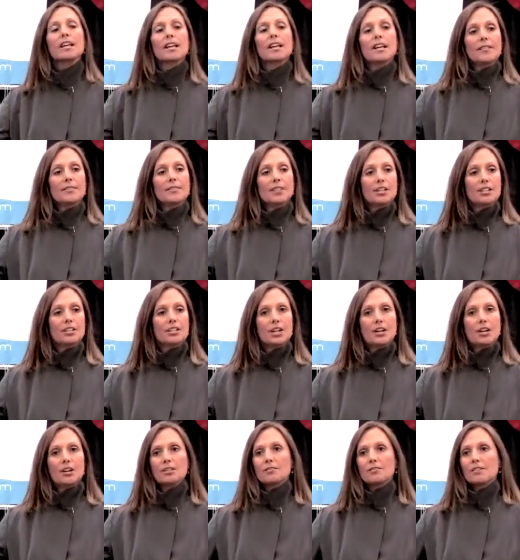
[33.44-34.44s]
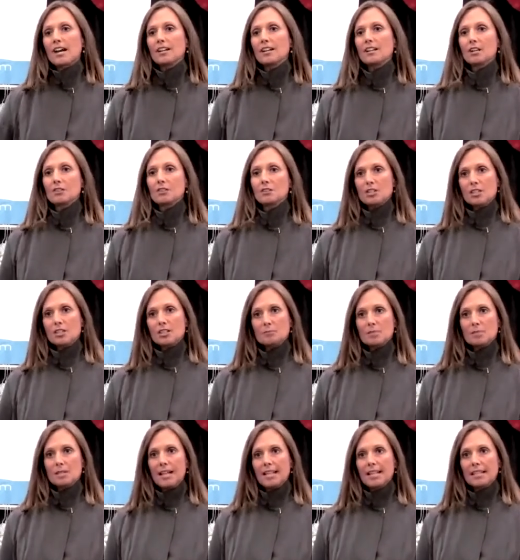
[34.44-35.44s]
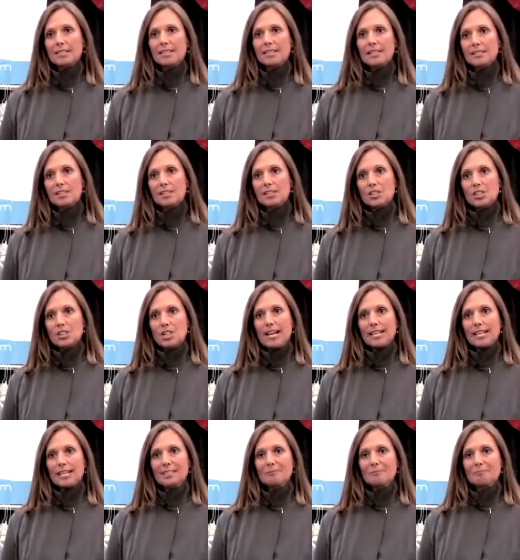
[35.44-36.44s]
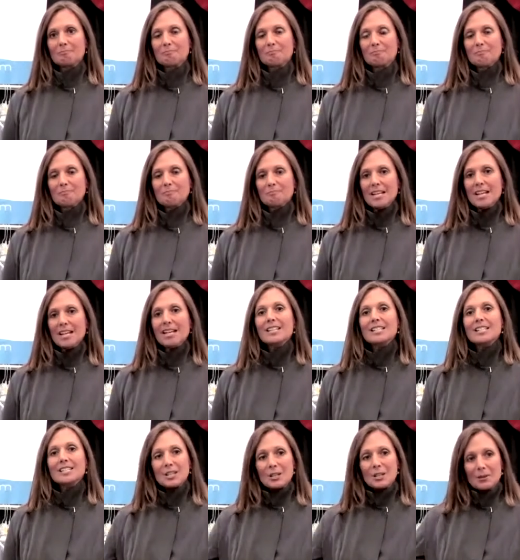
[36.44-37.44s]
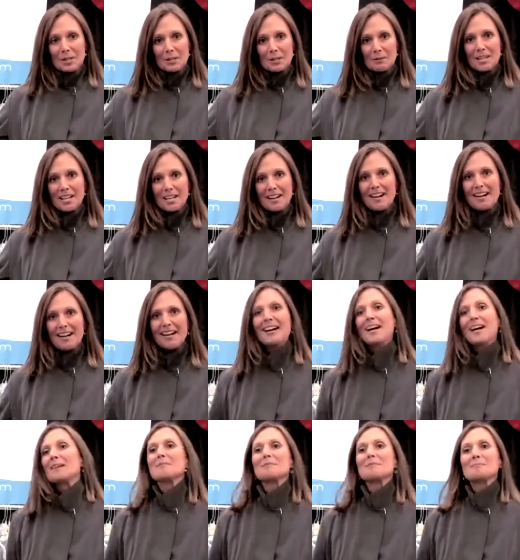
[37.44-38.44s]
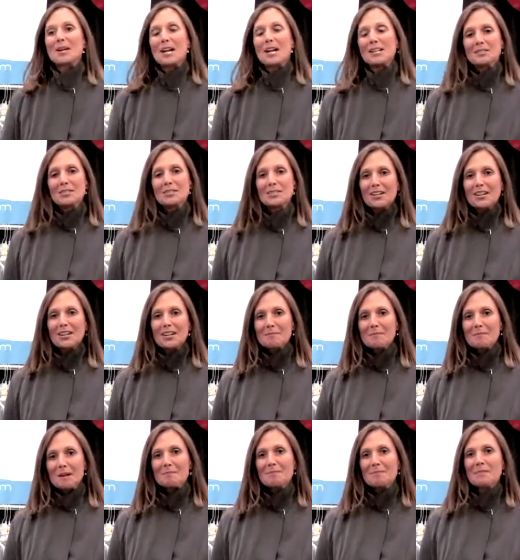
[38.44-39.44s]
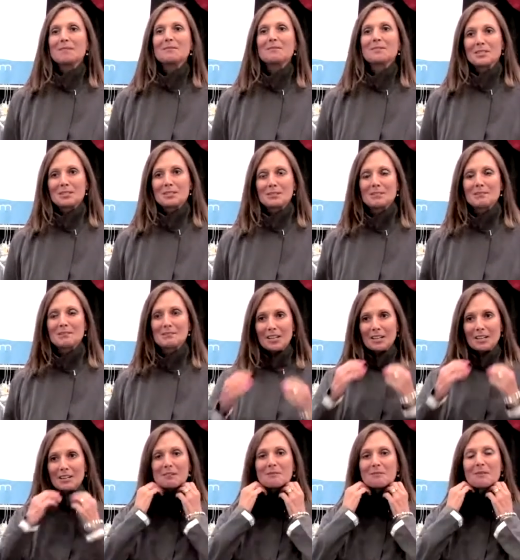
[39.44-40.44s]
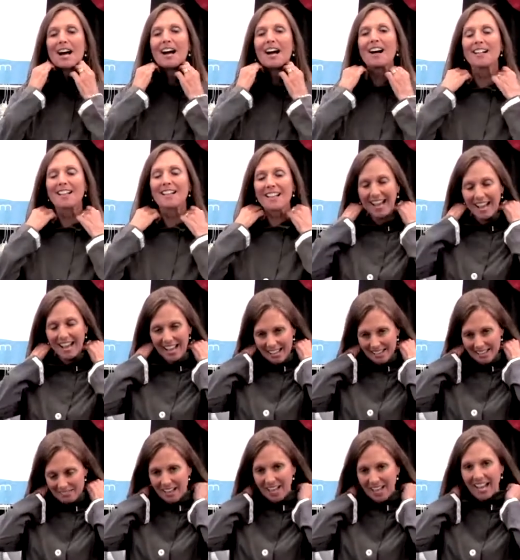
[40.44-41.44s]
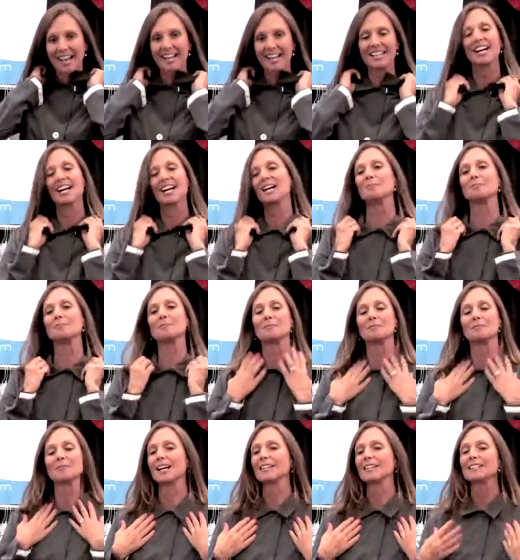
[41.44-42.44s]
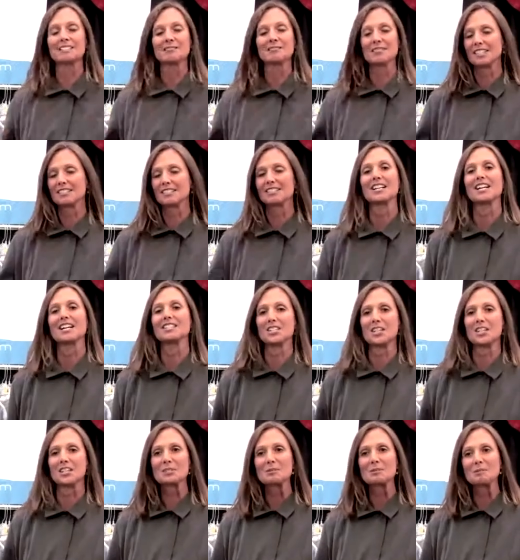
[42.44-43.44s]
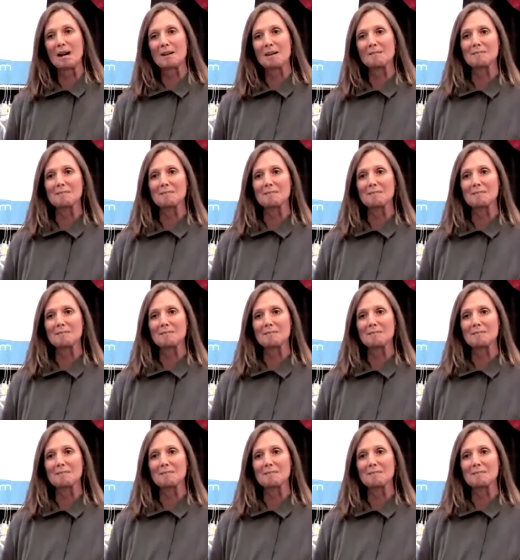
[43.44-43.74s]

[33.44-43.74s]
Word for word: and there you go. You've got your OSHA compliant dental jacket. So here we are. I'm a brand new startup company. We're doing very well. I've had um, lots of dental hygienists buy my